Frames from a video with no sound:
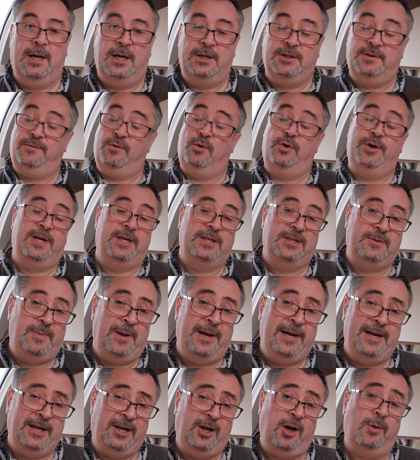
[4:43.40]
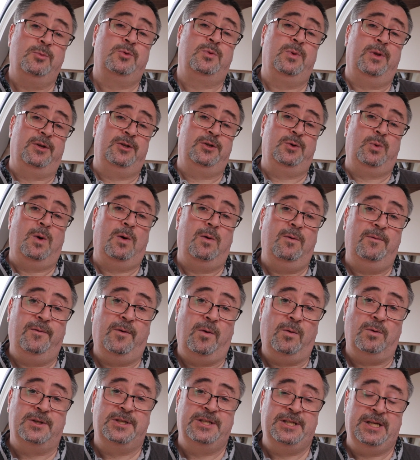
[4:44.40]
As I've already explained, it comes with a 12
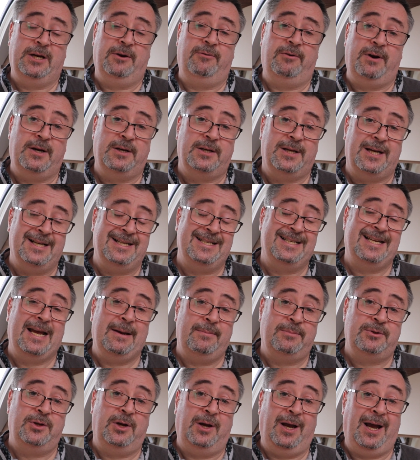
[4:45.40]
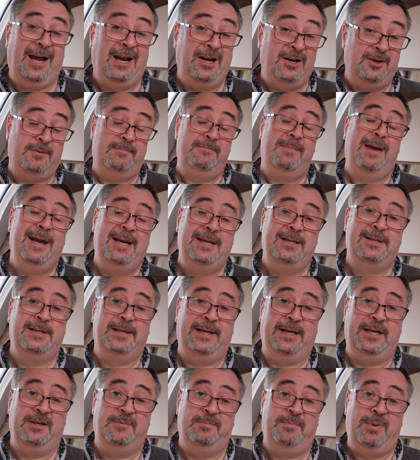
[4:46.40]
volt cigarette adapter and a mains
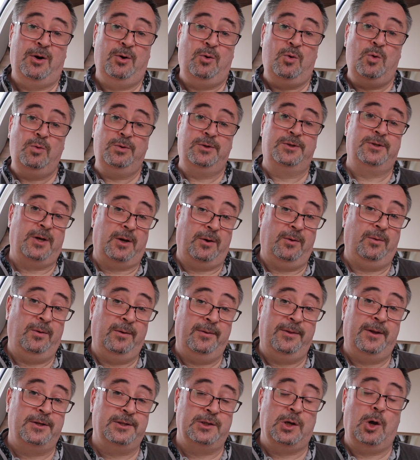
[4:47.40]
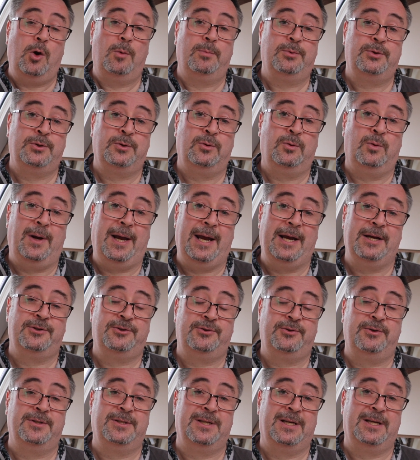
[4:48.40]
lead, but also there's optional
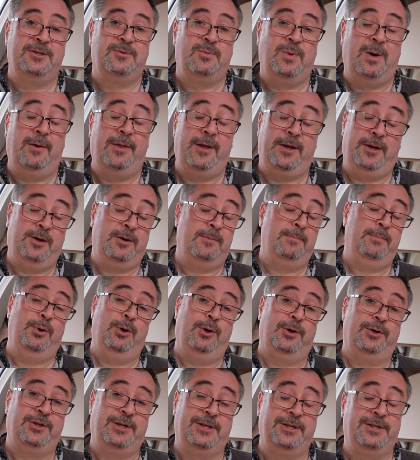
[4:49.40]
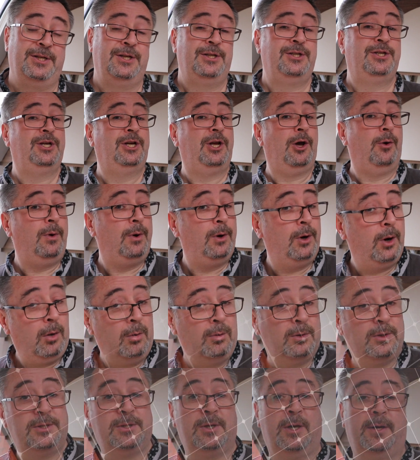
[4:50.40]
extras as well that you can purchase to go
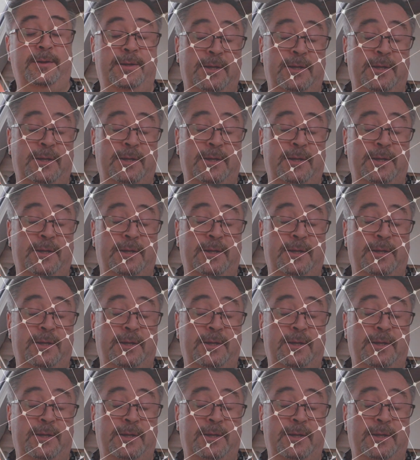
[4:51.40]
alongside